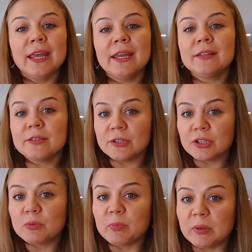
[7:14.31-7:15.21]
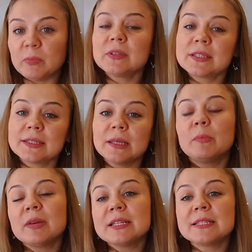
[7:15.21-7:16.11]
and teach people step
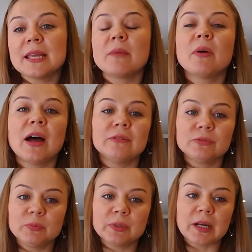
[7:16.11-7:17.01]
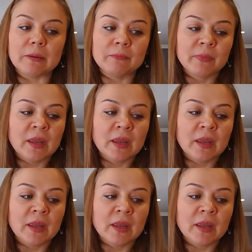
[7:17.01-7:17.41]
by step how to become